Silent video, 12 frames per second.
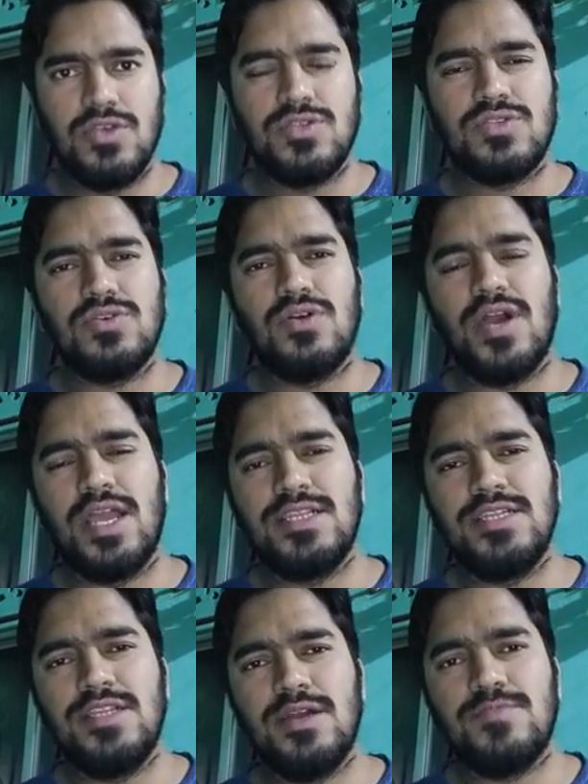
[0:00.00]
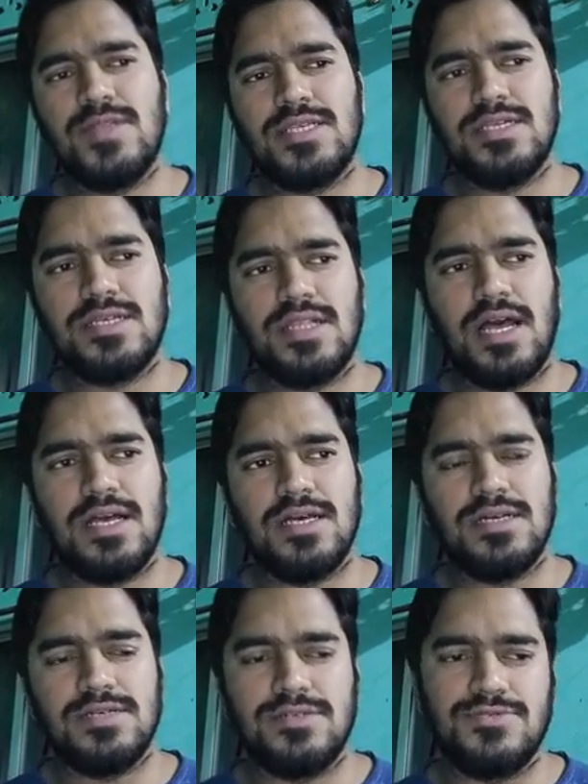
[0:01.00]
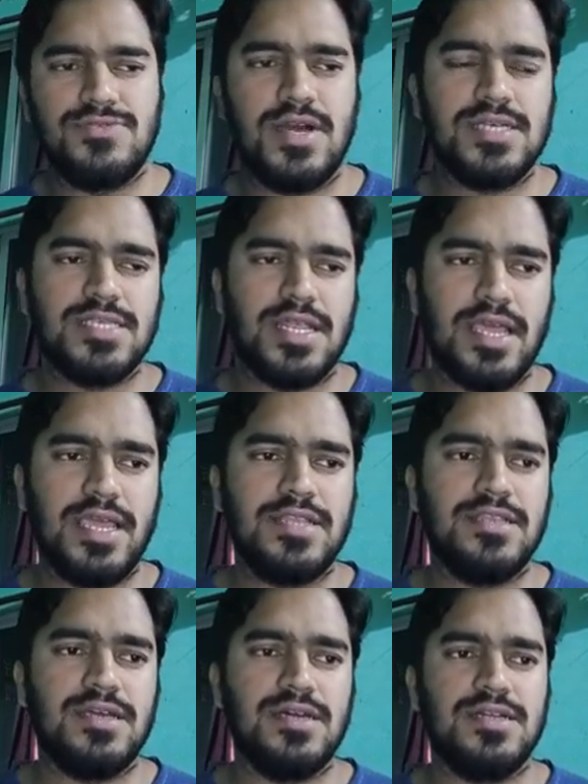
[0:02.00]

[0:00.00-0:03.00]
So anti-neoplastic drugs are again